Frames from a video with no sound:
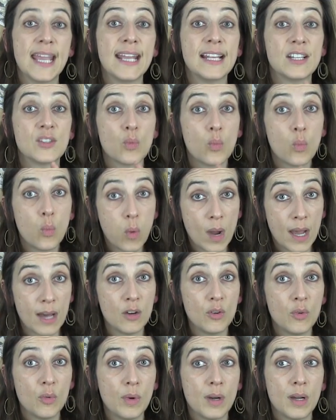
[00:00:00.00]
It's
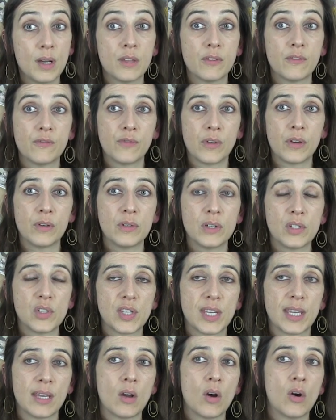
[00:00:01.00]
well worth
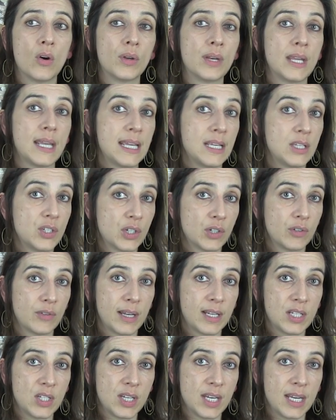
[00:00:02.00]
focusing on
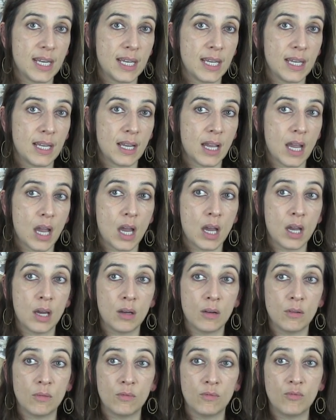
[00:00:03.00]
integrating
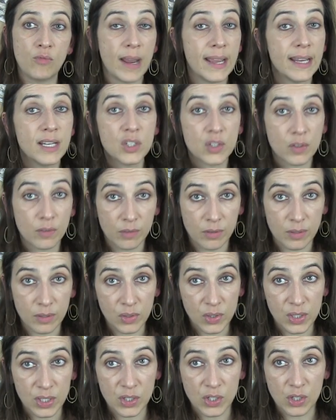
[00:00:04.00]
a range of
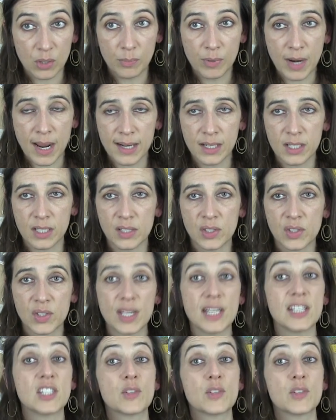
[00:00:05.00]
crooks into your practice,